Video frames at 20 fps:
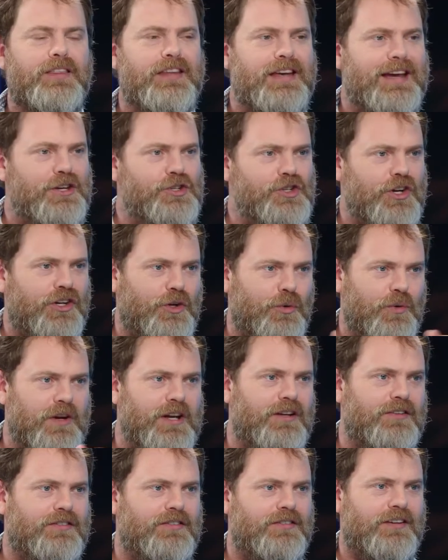The ancient
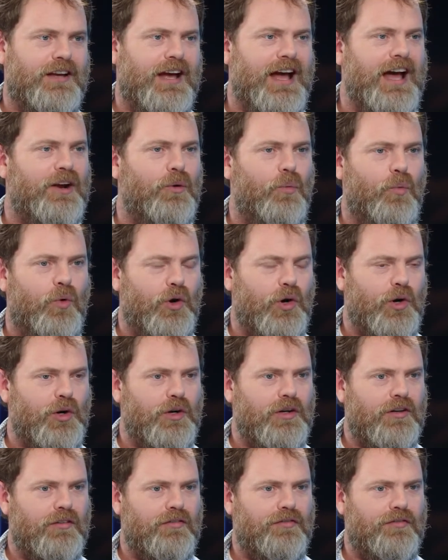Greeks had a word